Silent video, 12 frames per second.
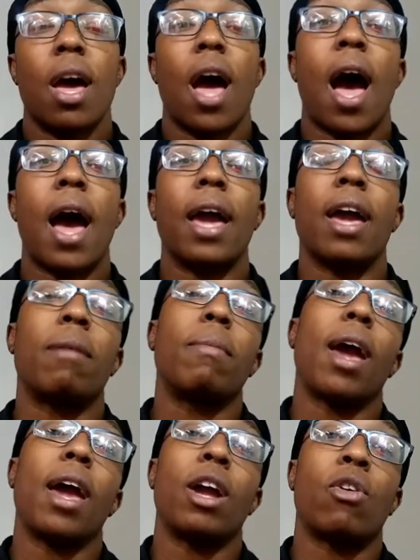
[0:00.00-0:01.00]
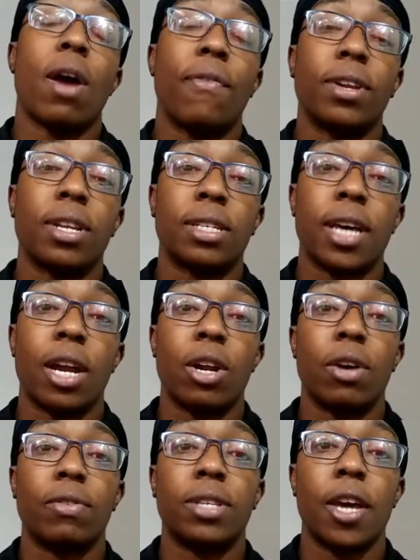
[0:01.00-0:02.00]
I am a graphic designer
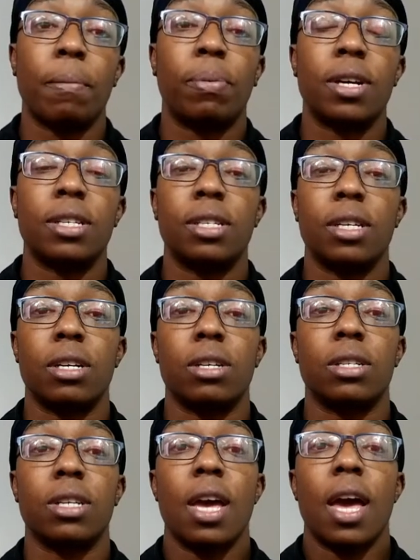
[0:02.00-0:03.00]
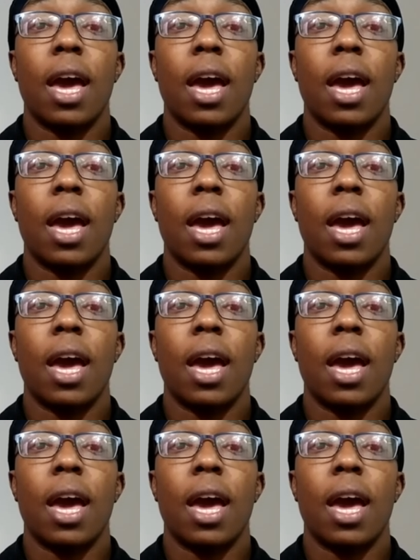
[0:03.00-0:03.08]
of ten plus years,